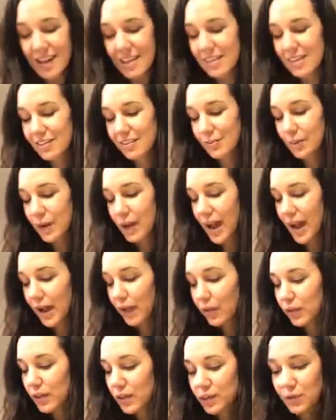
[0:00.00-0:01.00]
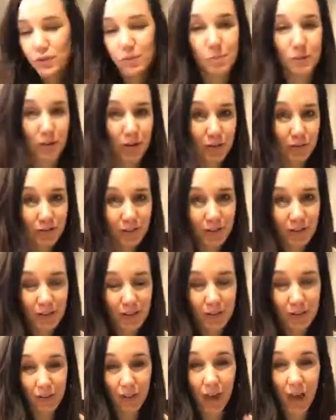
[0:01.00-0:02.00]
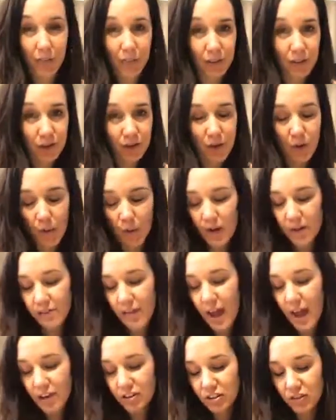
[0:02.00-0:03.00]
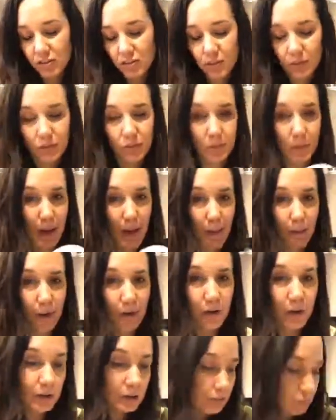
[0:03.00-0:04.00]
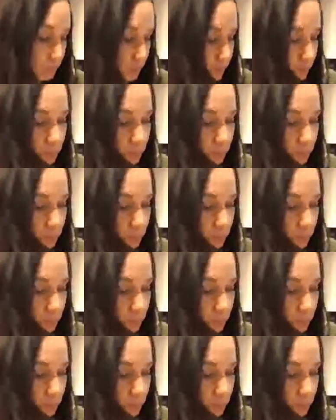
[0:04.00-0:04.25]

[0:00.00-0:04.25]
This one I only use personally. a couple different ones. I just use the Power Greens,